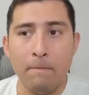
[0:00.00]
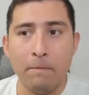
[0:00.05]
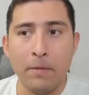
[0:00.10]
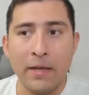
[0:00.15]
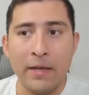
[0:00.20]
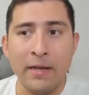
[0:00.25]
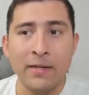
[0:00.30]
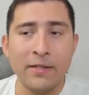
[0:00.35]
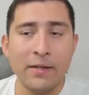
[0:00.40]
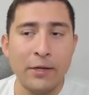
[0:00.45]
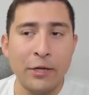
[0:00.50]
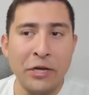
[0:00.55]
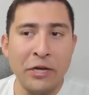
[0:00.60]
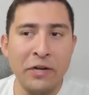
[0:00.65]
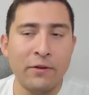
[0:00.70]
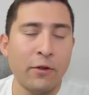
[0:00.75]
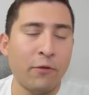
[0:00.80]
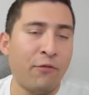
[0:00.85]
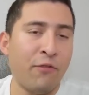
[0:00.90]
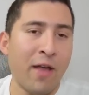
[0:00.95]
here
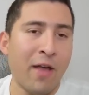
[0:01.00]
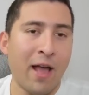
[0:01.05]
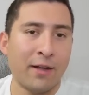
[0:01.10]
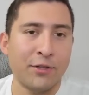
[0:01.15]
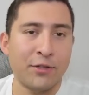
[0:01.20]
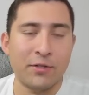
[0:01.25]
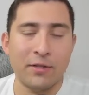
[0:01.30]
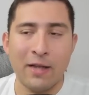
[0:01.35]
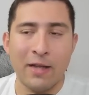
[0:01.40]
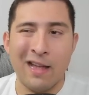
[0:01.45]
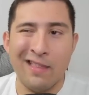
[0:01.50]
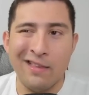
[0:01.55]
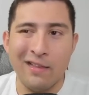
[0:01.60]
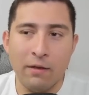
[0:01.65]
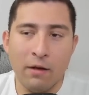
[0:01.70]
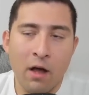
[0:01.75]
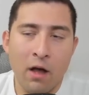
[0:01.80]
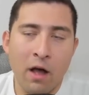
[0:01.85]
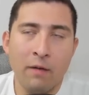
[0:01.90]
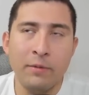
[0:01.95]
are the facts.
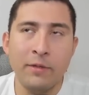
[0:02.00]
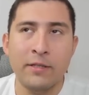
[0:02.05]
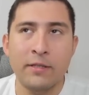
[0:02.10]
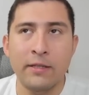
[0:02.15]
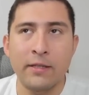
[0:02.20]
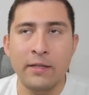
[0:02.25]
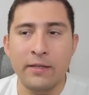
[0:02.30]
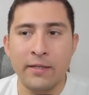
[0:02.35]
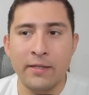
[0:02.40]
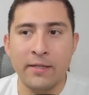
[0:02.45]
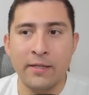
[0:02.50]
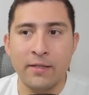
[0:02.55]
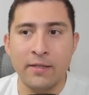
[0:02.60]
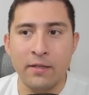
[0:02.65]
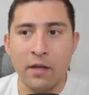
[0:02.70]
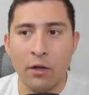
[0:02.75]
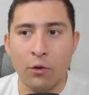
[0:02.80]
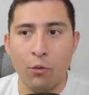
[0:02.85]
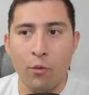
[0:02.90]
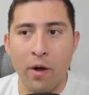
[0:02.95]
And obviously, this is
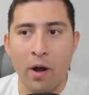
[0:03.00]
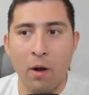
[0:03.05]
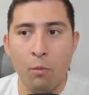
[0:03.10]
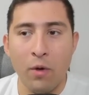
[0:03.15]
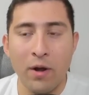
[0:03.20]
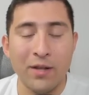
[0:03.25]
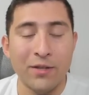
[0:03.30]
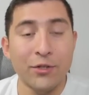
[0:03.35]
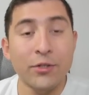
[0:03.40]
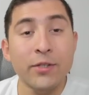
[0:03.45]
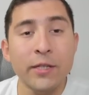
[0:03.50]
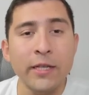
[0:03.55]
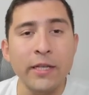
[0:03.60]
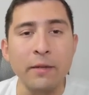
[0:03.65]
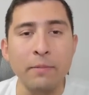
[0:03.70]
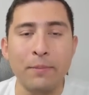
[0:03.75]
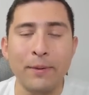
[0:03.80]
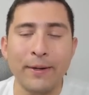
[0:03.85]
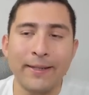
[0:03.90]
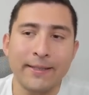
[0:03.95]
not what I want to
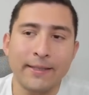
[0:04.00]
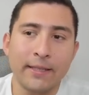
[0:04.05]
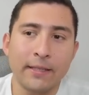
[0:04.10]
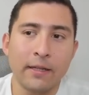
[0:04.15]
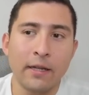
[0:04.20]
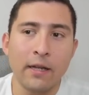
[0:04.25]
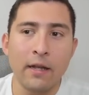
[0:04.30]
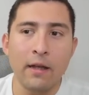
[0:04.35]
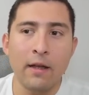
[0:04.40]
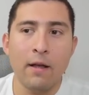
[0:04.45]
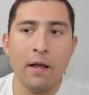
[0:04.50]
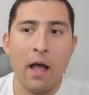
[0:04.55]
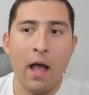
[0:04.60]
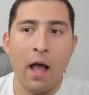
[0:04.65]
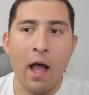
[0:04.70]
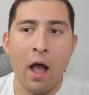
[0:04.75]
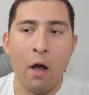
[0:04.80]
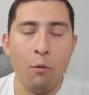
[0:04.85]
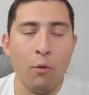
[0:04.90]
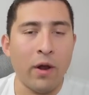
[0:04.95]
see, but
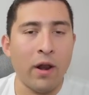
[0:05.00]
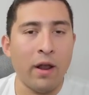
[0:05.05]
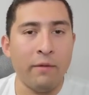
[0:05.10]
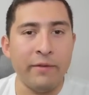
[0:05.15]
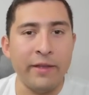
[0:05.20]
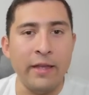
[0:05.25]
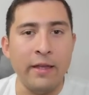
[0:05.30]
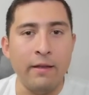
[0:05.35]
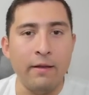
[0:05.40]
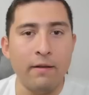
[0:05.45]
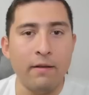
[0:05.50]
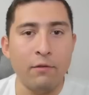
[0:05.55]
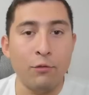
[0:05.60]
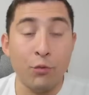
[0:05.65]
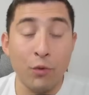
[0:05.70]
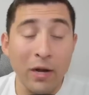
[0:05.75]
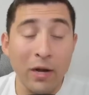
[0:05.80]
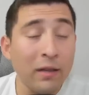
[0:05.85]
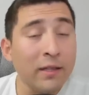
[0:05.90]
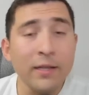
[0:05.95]
I want to be
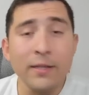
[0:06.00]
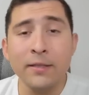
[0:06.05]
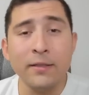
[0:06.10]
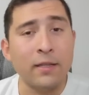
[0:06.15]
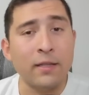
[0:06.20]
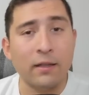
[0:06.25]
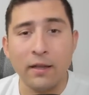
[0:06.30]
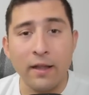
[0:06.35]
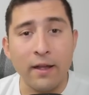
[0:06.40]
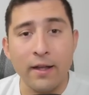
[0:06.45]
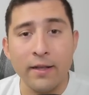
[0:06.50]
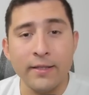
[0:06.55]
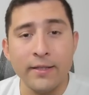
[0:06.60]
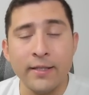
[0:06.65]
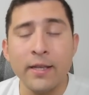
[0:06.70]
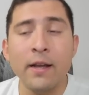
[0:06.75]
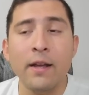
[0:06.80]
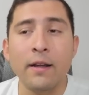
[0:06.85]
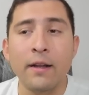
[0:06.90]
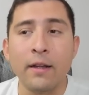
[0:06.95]
realistic, like I
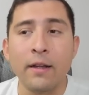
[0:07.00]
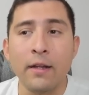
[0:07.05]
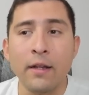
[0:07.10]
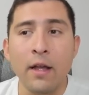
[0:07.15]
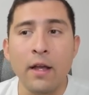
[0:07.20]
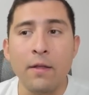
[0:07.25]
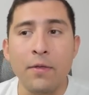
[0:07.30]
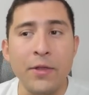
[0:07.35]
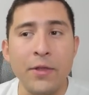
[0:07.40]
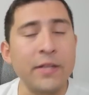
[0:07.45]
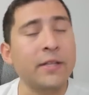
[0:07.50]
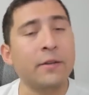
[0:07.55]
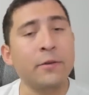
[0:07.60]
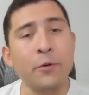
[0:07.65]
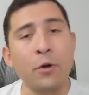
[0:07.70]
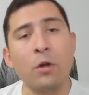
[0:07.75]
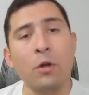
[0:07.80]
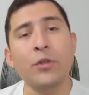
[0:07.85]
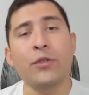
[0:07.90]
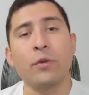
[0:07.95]
said. This
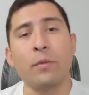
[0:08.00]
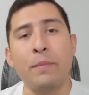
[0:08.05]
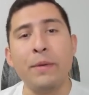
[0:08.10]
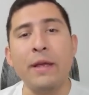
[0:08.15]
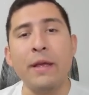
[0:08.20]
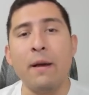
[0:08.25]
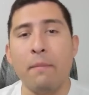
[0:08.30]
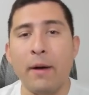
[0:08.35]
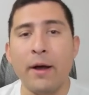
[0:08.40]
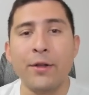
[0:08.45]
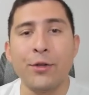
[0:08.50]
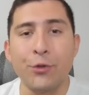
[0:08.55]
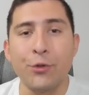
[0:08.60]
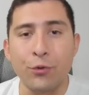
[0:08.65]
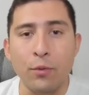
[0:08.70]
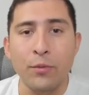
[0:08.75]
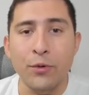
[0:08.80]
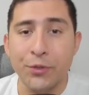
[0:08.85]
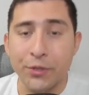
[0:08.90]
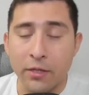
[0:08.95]
could also be a buy the
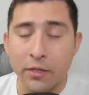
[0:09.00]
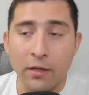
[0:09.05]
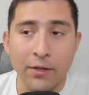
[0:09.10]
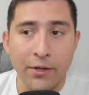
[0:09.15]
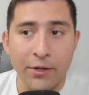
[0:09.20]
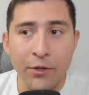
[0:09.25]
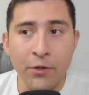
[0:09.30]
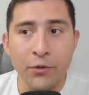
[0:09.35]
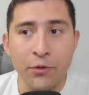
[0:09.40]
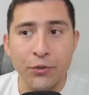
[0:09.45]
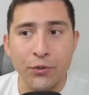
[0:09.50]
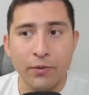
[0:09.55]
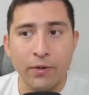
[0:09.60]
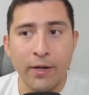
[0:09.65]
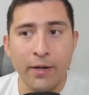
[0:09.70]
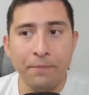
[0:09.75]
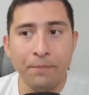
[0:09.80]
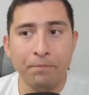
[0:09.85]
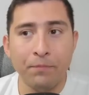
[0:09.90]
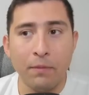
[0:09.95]
rumor, sell the news,
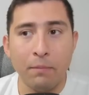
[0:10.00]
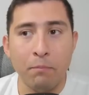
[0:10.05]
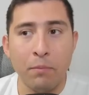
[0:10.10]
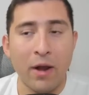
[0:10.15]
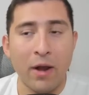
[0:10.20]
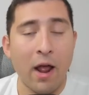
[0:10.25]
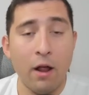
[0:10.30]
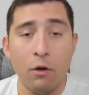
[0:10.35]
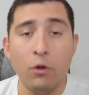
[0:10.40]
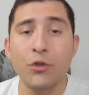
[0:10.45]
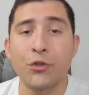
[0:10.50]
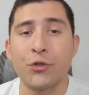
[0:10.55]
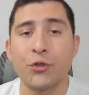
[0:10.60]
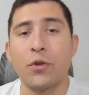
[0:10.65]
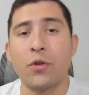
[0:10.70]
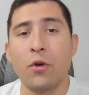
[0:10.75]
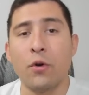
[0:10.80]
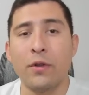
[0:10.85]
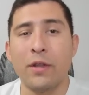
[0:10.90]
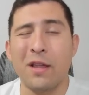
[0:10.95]
right? But I also
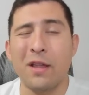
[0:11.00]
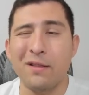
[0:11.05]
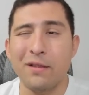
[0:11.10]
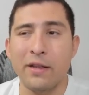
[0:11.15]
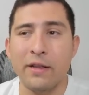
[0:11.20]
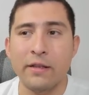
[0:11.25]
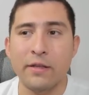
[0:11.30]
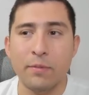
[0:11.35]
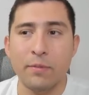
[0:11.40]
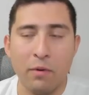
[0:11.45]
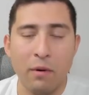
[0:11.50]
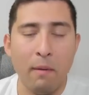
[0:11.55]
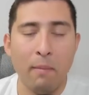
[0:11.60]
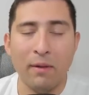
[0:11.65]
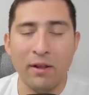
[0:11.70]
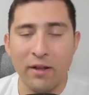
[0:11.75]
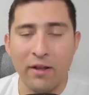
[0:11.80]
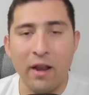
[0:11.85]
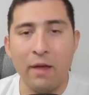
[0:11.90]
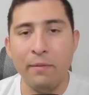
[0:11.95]
know that it's
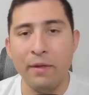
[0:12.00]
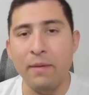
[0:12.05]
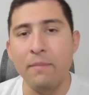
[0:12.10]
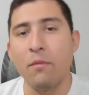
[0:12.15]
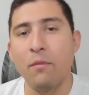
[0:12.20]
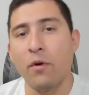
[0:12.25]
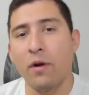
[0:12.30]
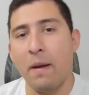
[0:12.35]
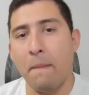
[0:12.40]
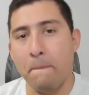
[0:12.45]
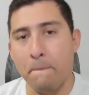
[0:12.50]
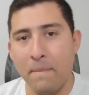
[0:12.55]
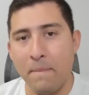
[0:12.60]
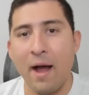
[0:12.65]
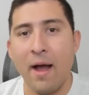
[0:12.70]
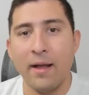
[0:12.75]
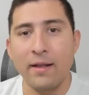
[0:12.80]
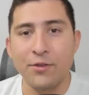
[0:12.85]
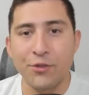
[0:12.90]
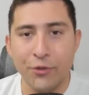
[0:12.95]
probably going to be more a
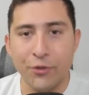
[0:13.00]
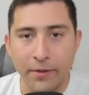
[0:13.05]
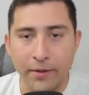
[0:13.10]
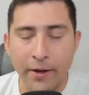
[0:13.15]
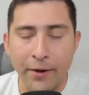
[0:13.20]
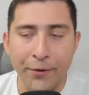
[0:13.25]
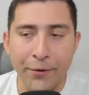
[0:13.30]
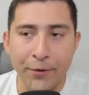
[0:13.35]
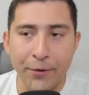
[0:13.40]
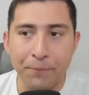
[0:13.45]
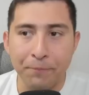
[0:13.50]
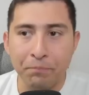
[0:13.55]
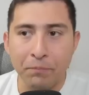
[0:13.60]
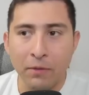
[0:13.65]
buying scenario.